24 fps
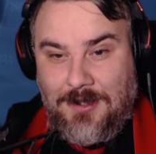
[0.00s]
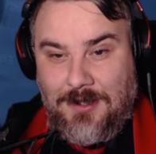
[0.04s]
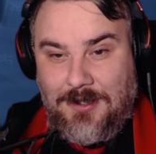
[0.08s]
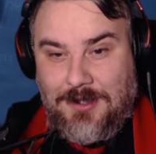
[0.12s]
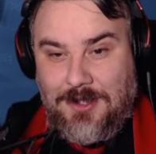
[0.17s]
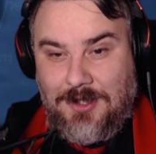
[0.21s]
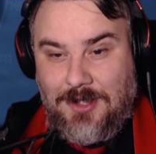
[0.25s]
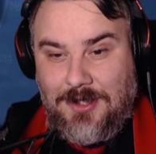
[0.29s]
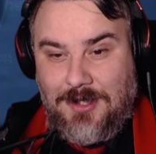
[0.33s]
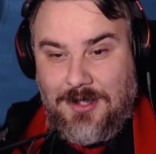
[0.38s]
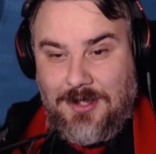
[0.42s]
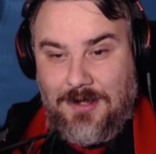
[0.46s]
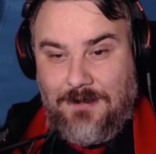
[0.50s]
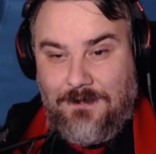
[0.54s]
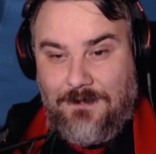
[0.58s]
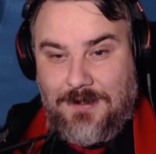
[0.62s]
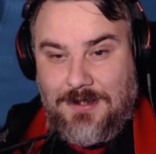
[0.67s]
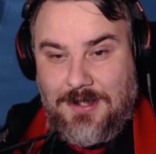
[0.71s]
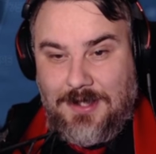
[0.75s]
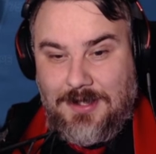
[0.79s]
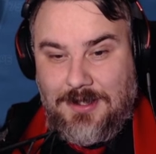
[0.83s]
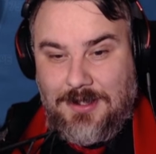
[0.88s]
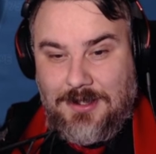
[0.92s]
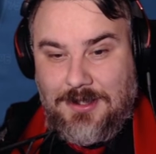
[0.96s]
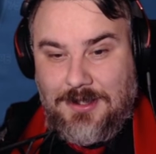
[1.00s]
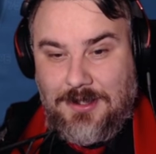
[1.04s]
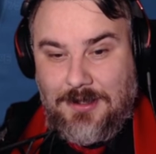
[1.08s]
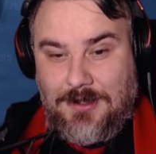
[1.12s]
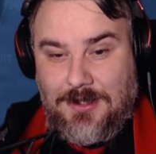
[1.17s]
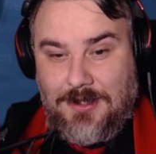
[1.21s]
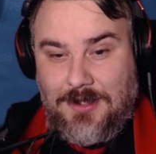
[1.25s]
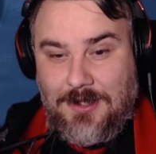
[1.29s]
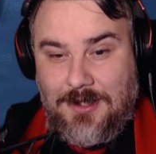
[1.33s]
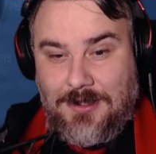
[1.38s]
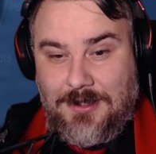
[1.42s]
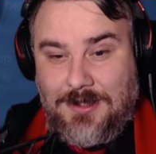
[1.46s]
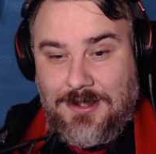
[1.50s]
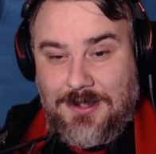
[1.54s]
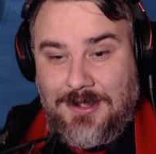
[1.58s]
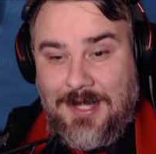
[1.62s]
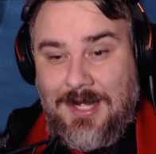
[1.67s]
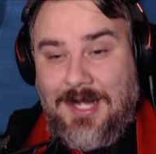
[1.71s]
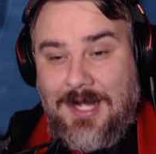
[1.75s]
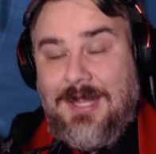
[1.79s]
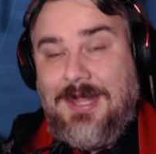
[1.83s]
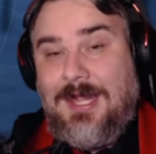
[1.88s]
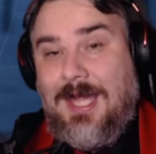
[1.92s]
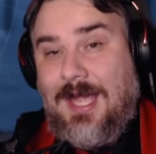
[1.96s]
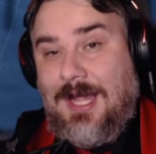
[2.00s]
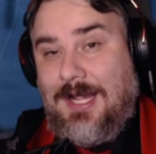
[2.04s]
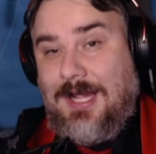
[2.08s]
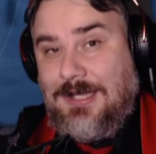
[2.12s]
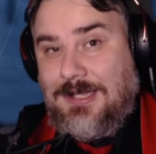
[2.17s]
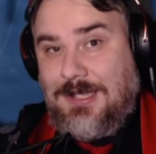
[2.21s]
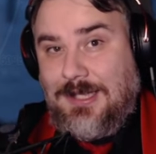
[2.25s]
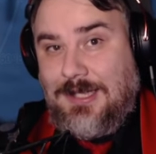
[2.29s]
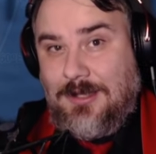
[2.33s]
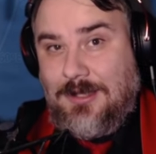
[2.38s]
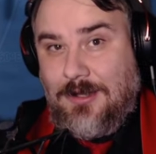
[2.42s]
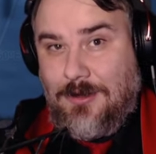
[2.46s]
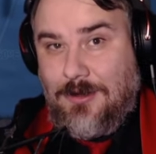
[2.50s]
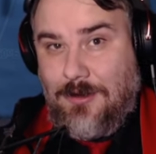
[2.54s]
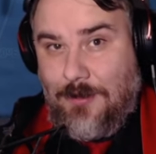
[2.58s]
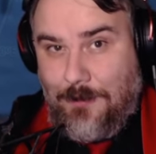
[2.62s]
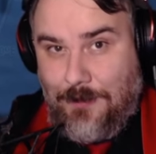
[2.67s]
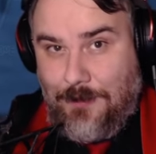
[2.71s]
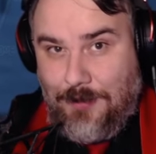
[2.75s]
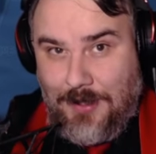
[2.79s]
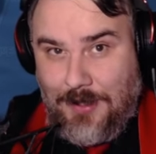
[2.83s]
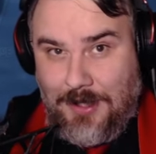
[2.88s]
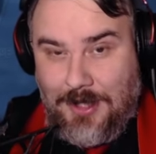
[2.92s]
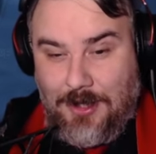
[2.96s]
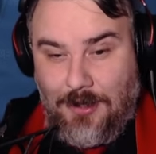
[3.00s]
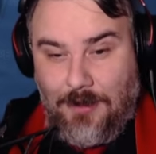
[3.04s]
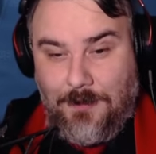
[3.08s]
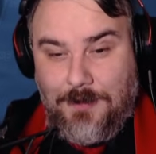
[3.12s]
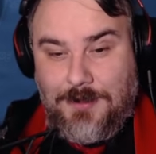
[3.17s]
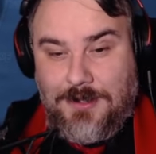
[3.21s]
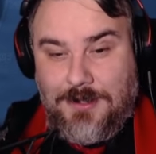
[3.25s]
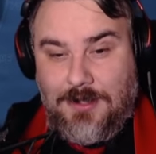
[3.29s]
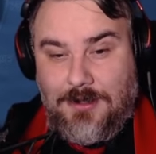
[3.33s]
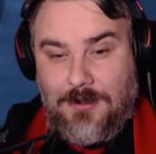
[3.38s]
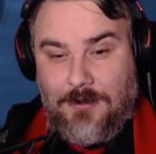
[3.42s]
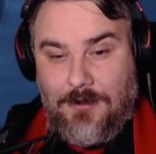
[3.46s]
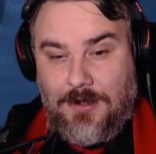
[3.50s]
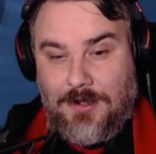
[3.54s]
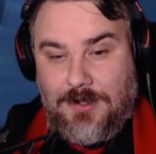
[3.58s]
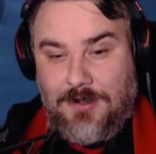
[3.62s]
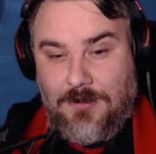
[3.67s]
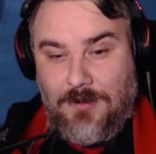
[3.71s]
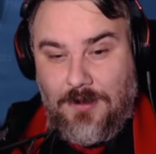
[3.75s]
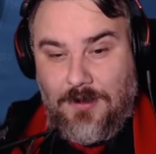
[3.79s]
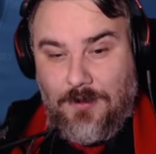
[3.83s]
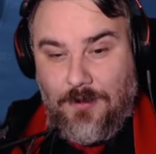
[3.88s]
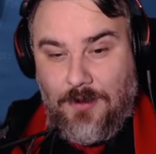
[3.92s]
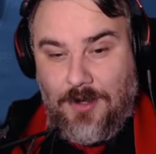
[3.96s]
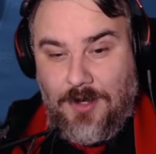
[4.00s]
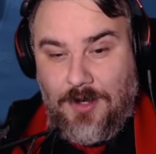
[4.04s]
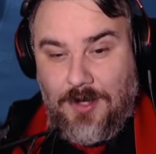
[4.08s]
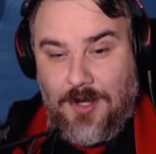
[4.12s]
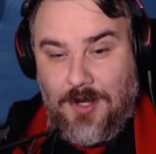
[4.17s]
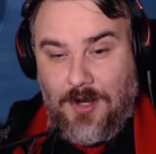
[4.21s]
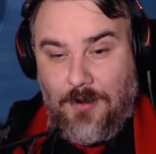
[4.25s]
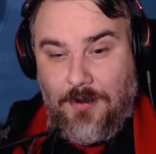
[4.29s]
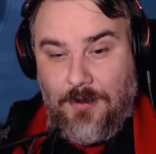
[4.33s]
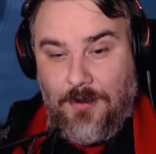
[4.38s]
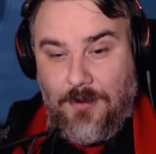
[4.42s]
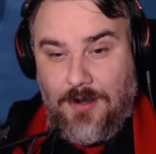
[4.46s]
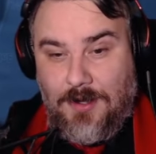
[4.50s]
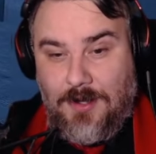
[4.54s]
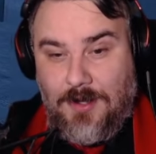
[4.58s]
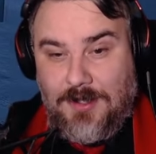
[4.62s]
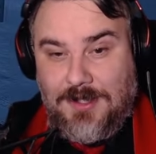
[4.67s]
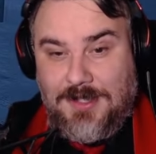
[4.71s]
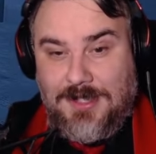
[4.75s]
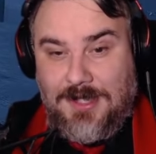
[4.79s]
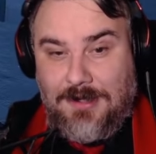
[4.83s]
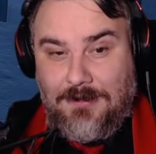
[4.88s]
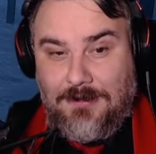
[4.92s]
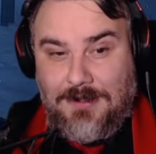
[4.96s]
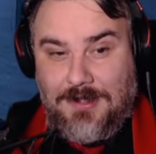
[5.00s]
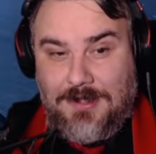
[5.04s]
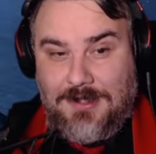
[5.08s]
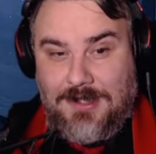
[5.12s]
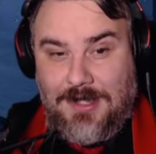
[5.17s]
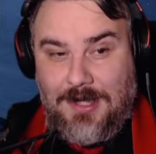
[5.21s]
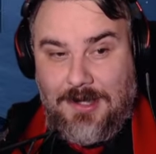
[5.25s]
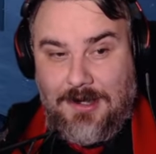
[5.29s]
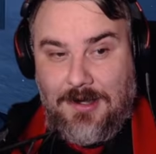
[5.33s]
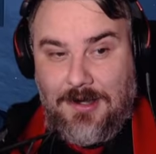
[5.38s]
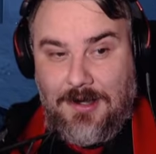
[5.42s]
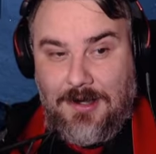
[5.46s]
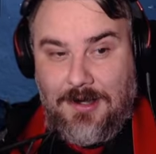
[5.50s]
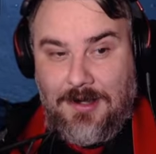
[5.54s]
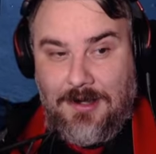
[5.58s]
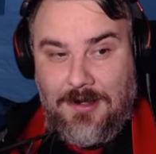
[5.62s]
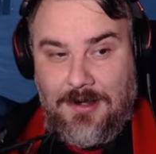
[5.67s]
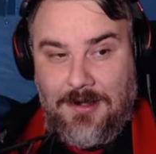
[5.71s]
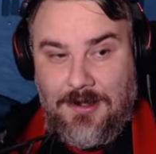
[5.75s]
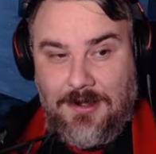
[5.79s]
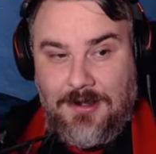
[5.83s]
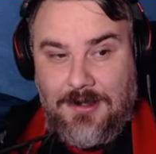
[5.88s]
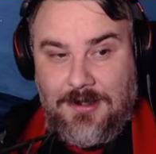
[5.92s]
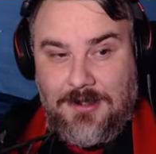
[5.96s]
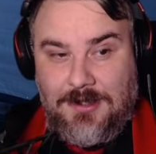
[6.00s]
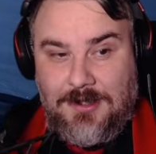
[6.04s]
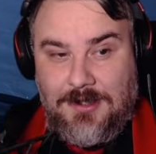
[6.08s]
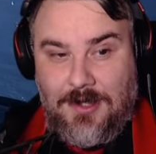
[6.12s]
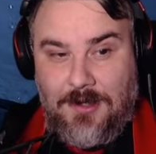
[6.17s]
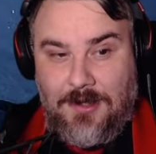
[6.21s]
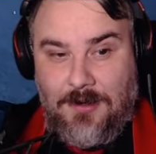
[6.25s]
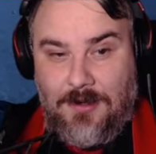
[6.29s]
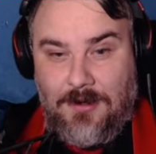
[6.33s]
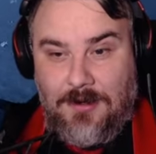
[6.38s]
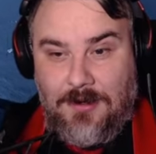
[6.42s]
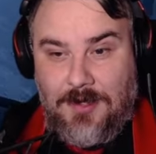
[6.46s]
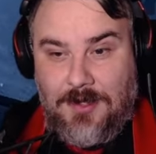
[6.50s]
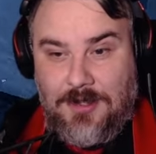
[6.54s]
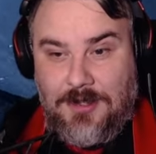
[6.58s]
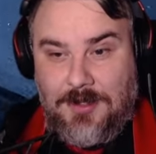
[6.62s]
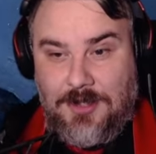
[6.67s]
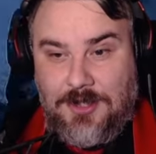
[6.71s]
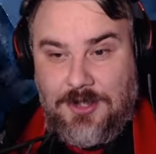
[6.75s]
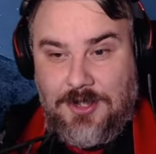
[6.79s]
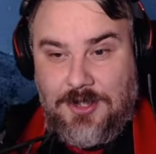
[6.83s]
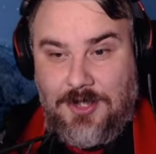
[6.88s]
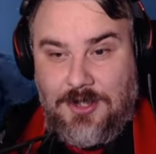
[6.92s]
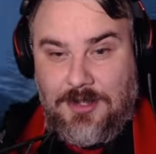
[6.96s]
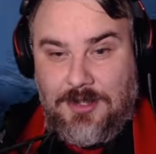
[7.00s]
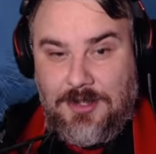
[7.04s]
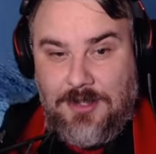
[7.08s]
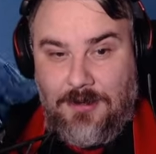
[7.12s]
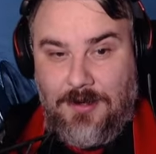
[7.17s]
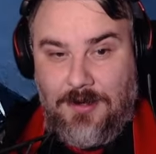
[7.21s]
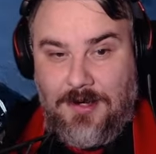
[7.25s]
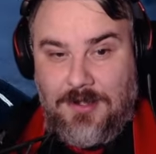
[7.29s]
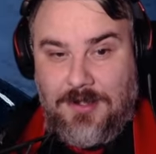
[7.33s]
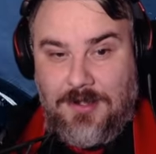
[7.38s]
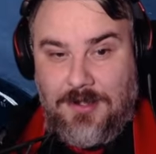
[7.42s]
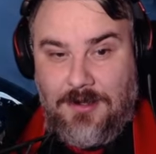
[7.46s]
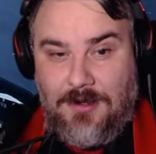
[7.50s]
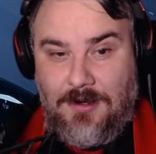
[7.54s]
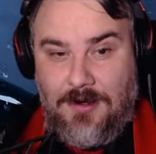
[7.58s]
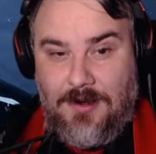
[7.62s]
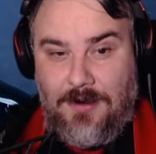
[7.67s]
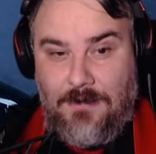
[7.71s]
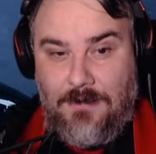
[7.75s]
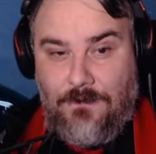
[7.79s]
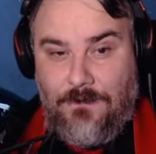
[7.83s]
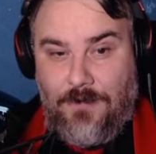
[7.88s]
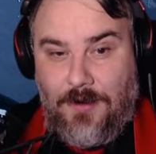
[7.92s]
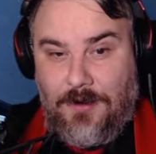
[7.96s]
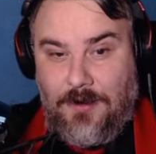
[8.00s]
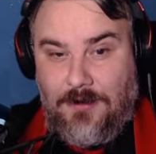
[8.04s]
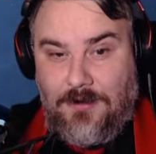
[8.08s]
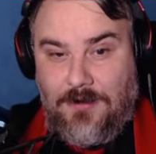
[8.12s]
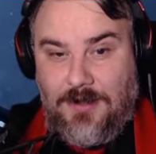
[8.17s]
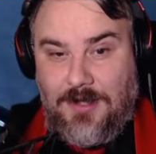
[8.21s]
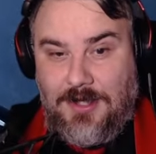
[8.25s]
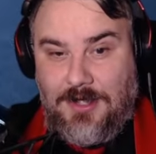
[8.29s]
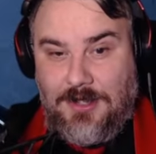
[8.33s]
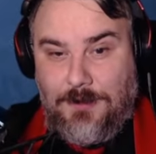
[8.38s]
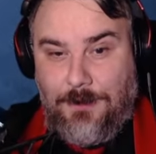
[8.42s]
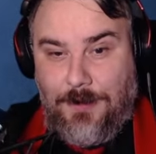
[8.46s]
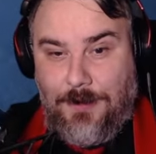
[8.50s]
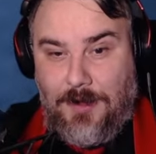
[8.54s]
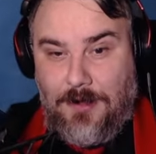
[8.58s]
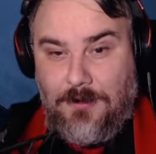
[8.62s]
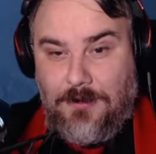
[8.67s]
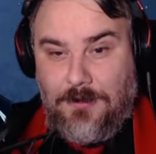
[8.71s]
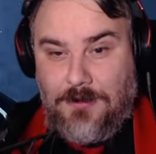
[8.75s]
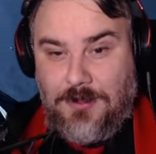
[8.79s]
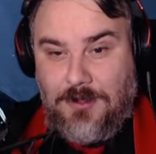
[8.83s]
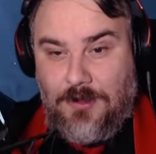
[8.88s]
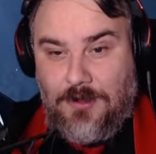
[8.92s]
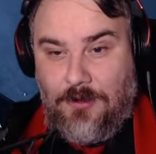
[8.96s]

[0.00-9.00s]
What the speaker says: So you can either take the two turns. That is in the complete opposite direction we want to go. We want to go south to satellite. So I'm going to change direction and follow these poles.